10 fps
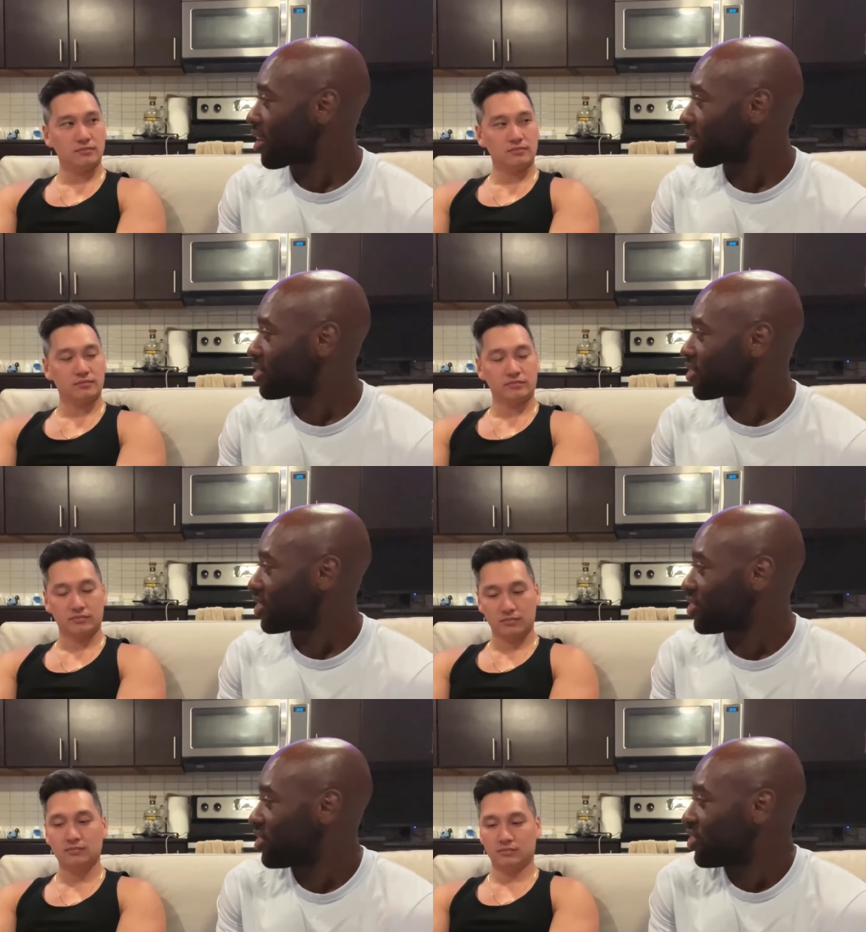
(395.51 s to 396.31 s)
Speaker 1: It's
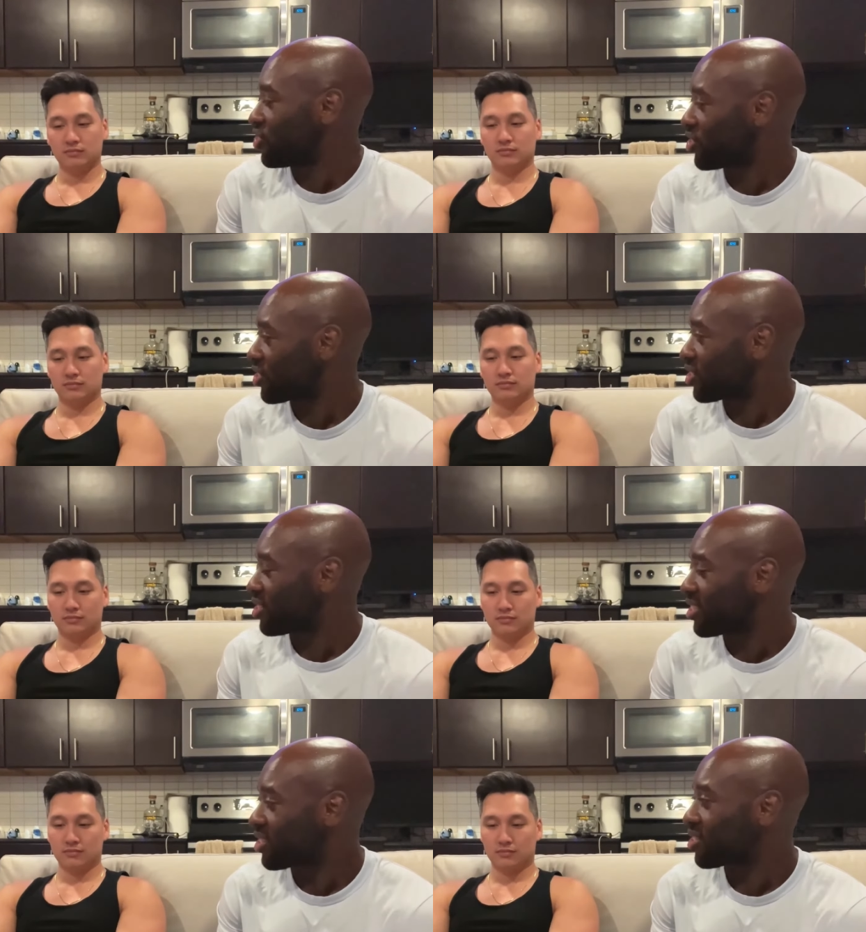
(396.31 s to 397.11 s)

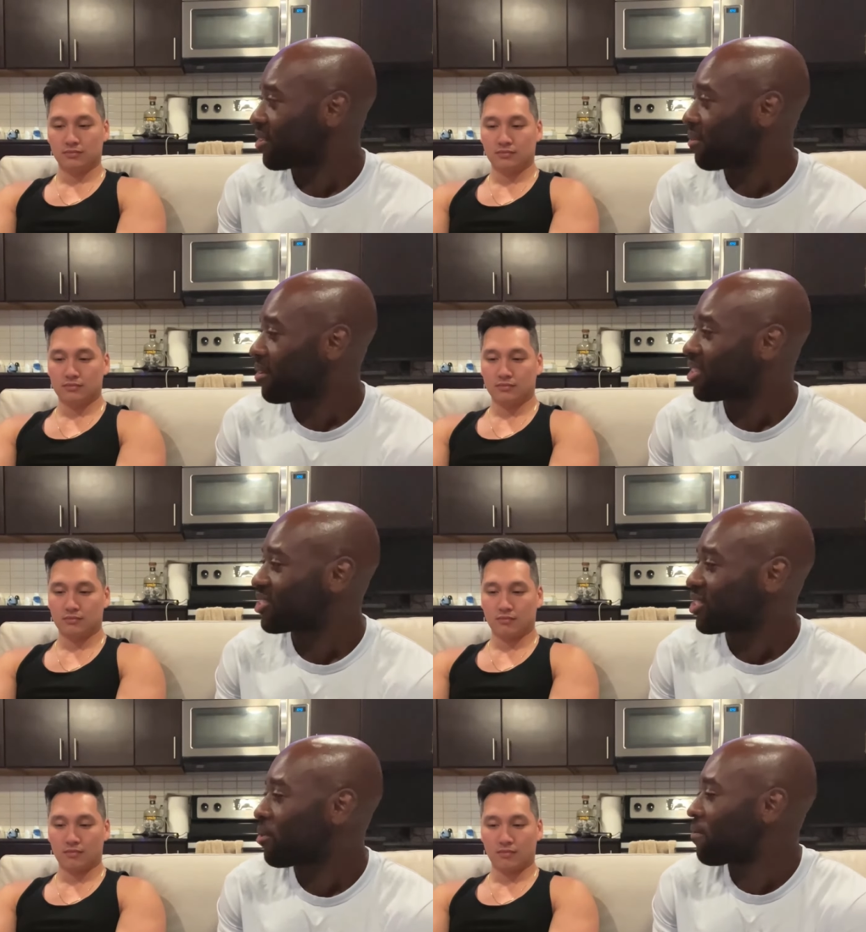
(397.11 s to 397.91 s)
just
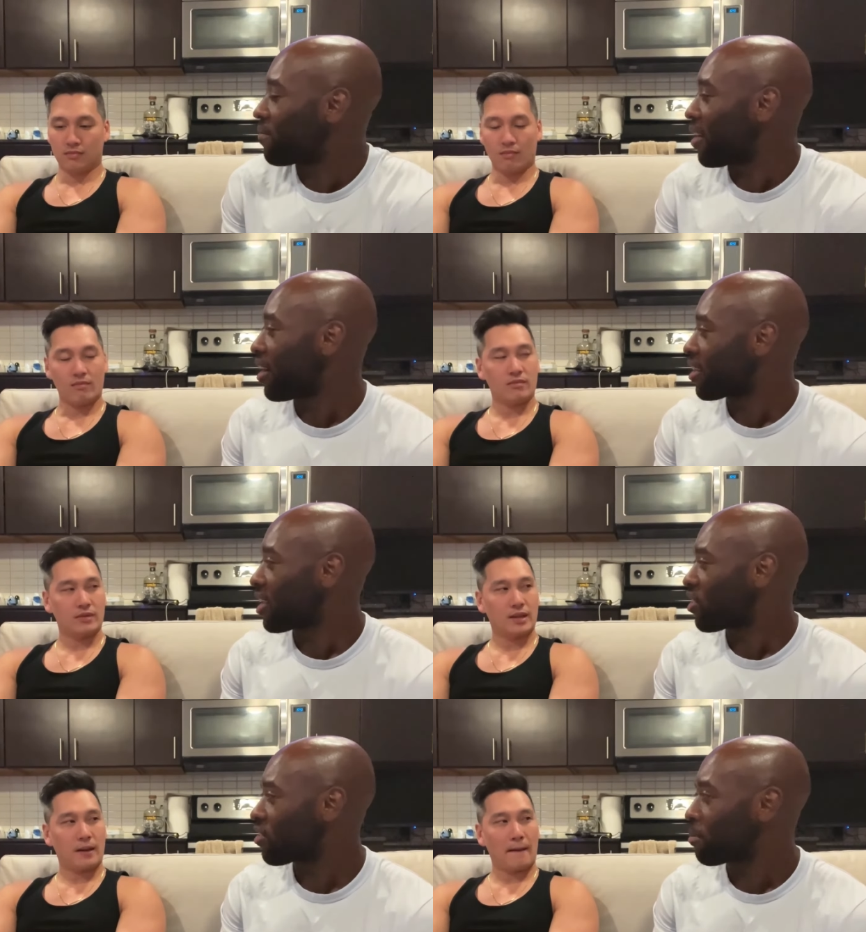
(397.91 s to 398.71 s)
so fun.
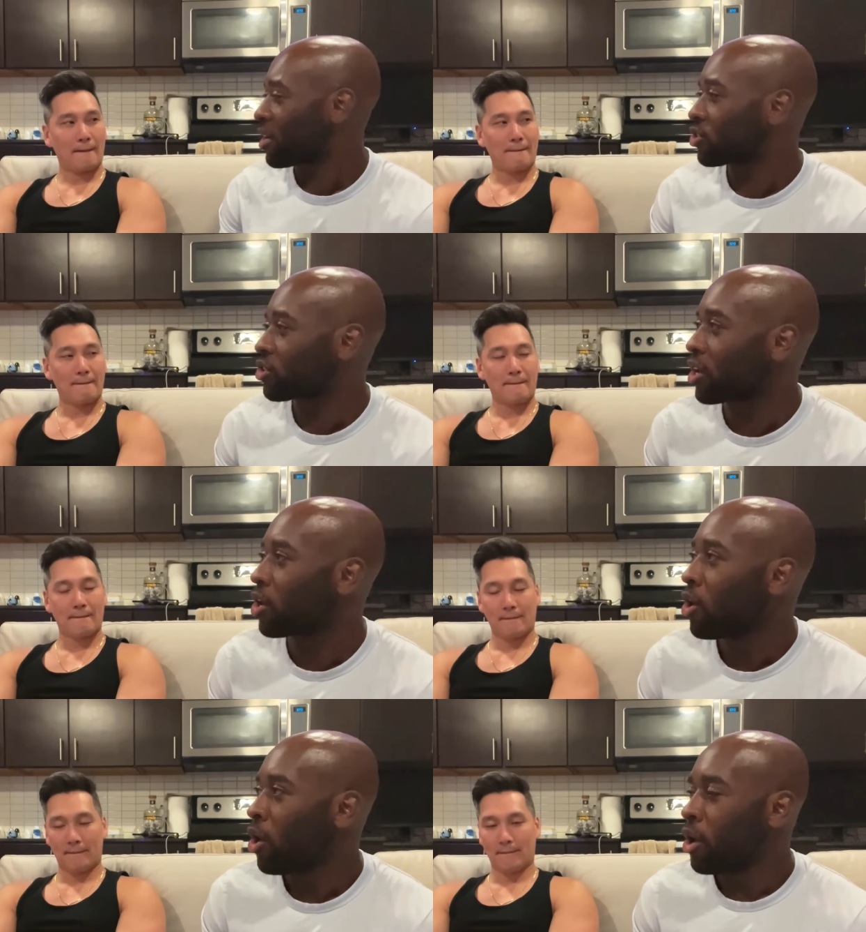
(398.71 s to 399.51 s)
And
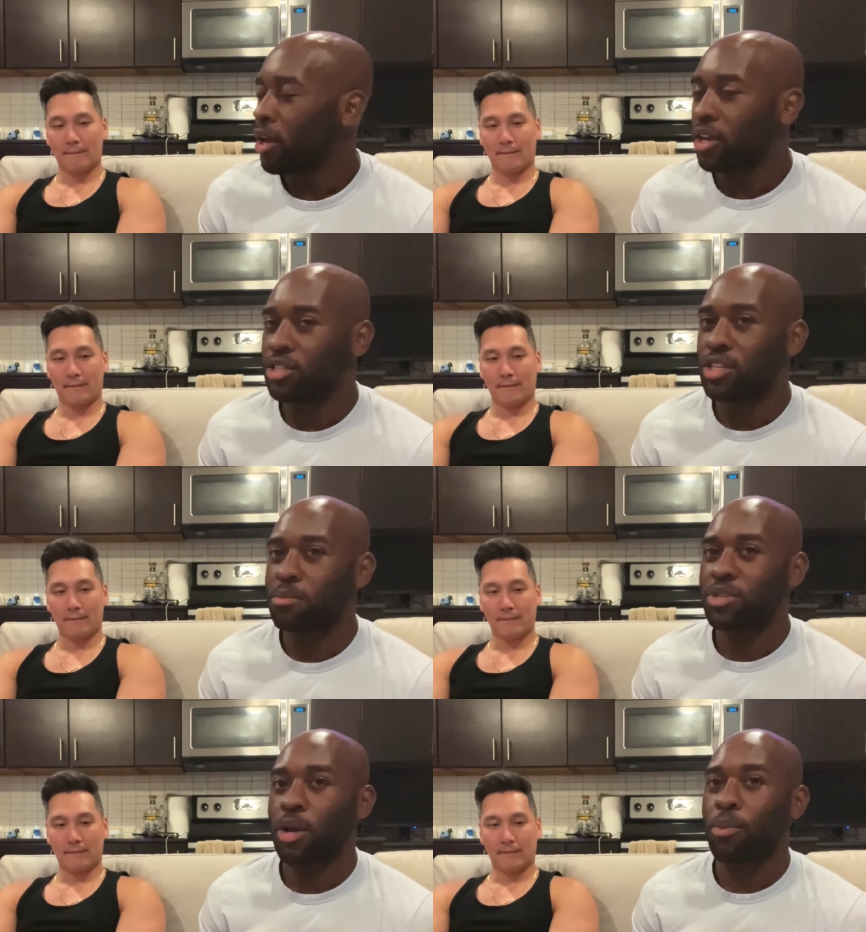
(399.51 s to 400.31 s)
especially, it
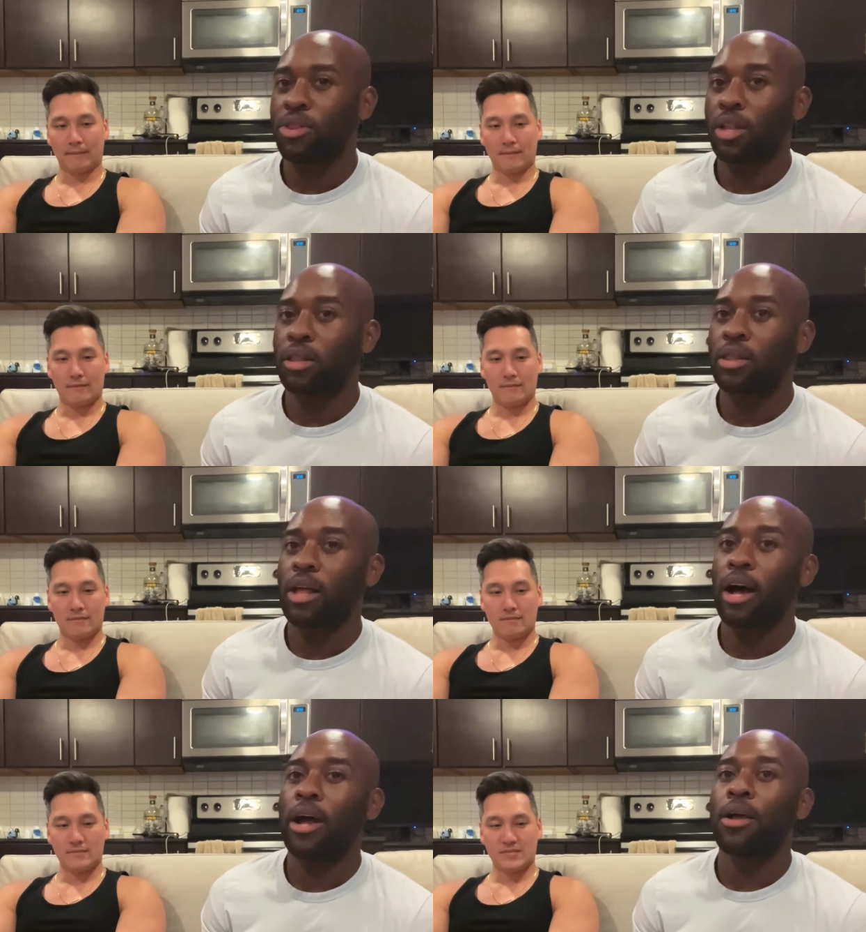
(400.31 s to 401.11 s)
seems like with a
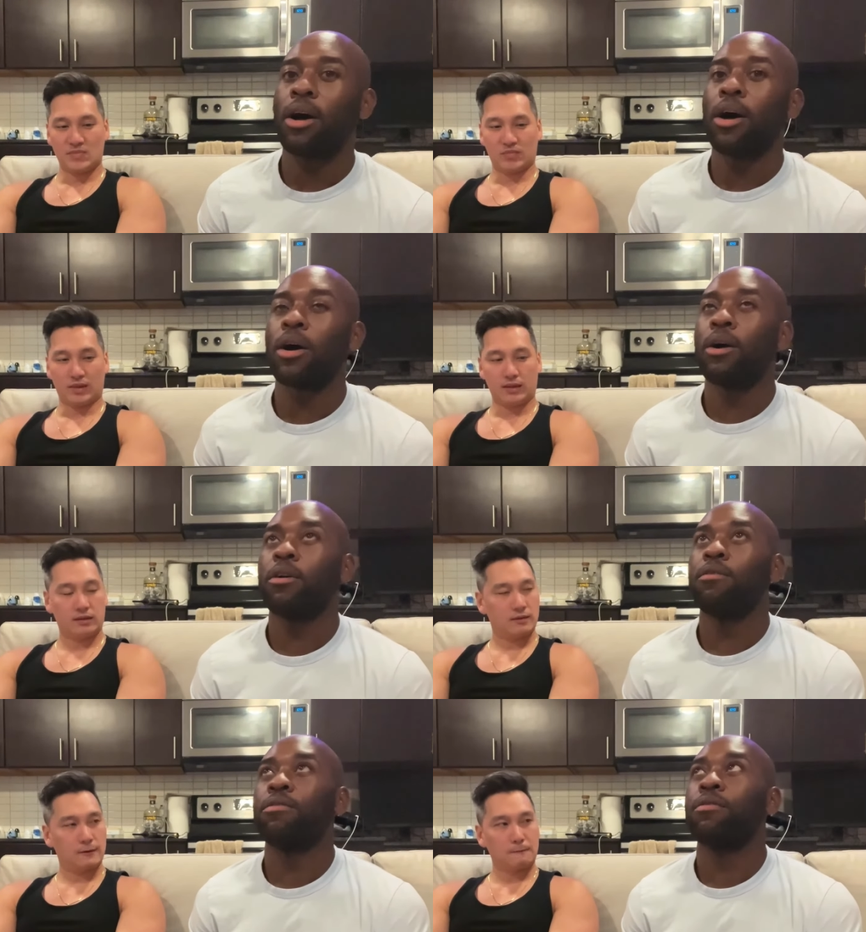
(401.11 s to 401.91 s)
lot
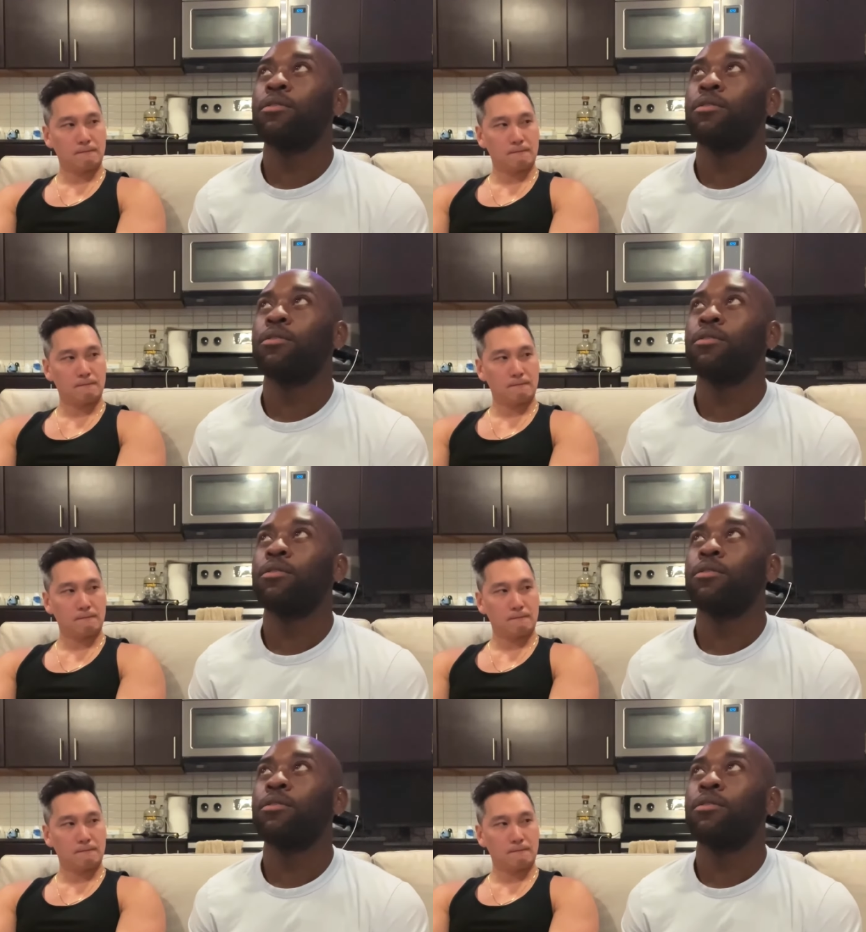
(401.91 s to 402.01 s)
of,